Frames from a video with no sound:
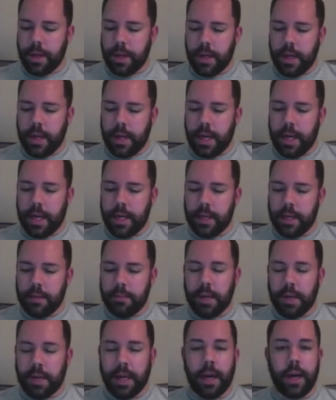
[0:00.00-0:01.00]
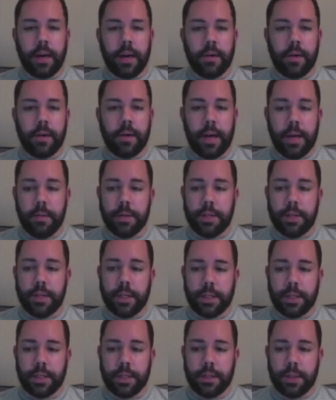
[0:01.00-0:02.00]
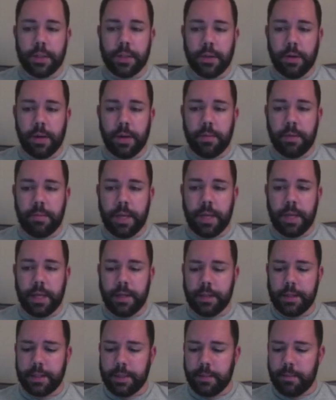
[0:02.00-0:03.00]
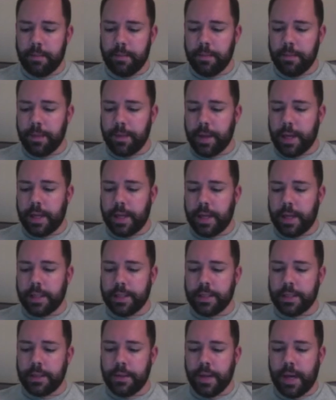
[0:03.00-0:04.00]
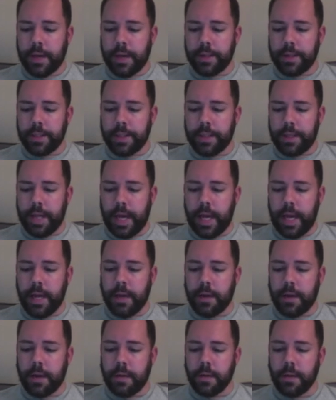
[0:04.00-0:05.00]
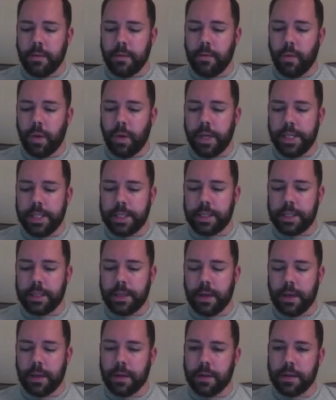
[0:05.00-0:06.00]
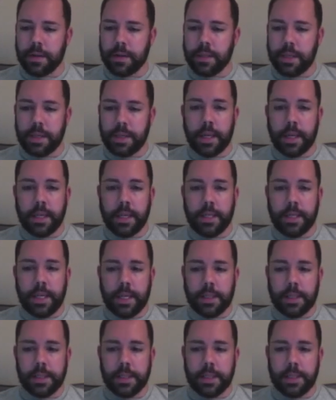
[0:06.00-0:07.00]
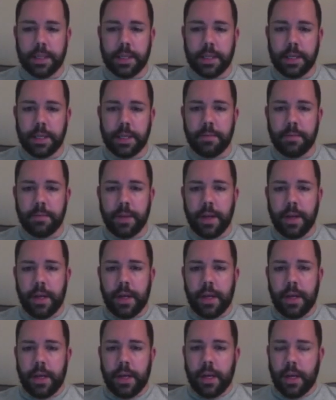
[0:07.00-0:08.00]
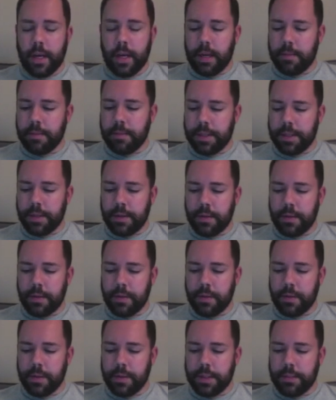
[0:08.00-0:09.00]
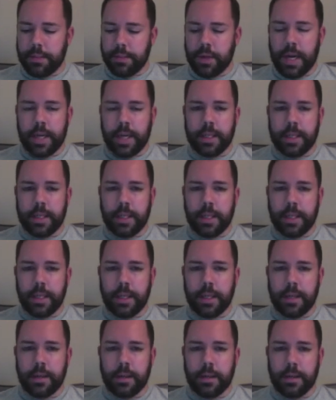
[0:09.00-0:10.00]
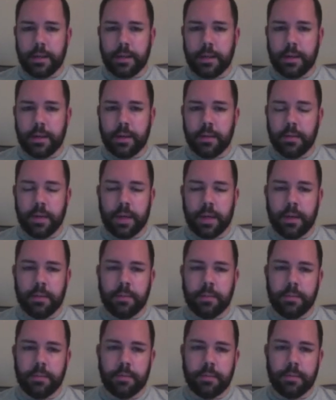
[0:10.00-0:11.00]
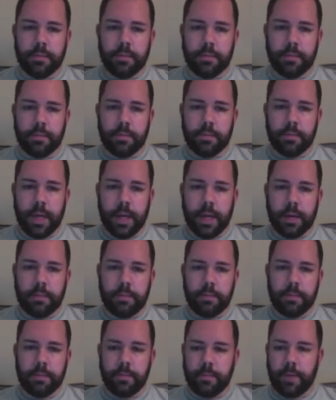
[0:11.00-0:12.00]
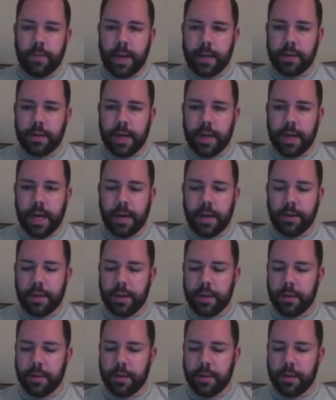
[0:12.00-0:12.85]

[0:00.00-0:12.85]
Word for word: And my IRA, which doesn't show up in Mint, has $2,846.19 in it. So subtracting, well, yeah, factoring out the